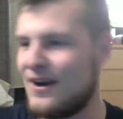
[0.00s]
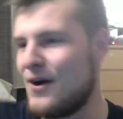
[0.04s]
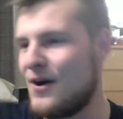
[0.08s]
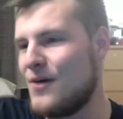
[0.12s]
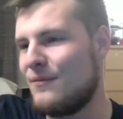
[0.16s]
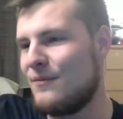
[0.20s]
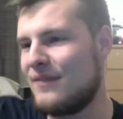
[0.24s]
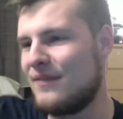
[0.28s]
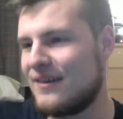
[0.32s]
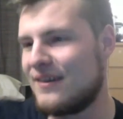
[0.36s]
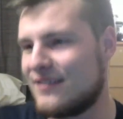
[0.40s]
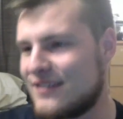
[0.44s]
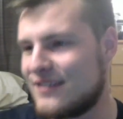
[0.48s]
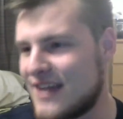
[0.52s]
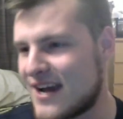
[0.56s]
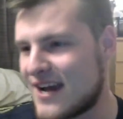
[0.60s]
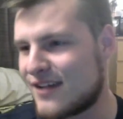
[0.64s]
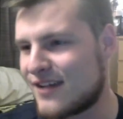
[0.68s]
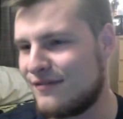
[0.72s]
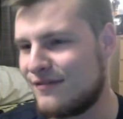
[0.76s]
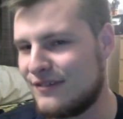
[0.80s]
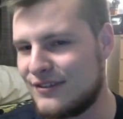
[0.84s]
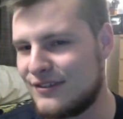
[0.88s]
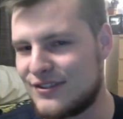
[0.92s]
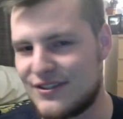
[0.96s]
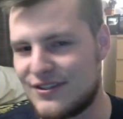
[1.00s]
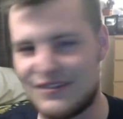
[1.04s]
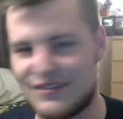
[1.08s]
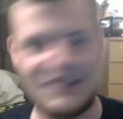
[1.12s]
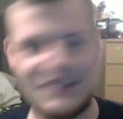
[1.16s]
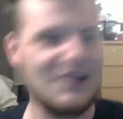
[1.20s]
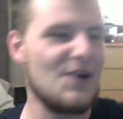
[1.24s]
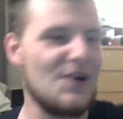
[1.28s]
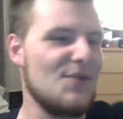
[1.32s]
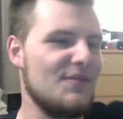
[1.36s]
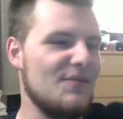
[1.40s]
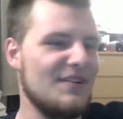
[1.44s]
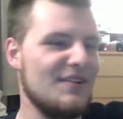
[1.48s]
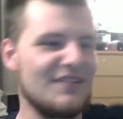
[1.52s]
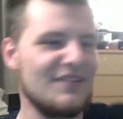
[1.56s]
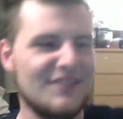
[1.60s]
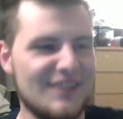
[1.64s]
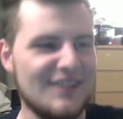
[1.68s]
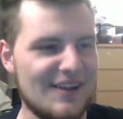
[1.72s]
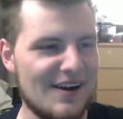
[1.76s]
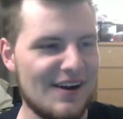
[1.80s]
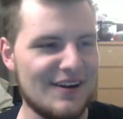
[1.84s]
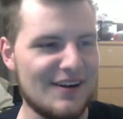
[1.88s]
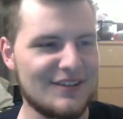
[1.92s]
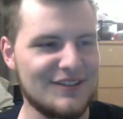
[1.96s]
Oh, there's a Jacksonville jersey. Oh, there's a
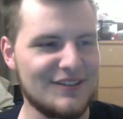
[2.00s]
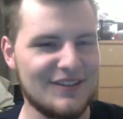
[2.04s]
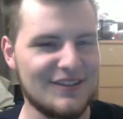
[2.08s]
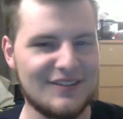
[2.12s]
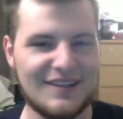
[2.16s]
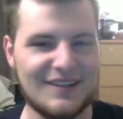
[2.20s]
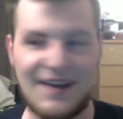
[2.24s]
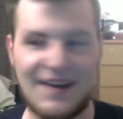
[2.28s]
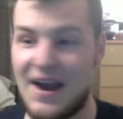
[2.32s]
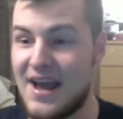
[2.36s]
Seahawks jersey.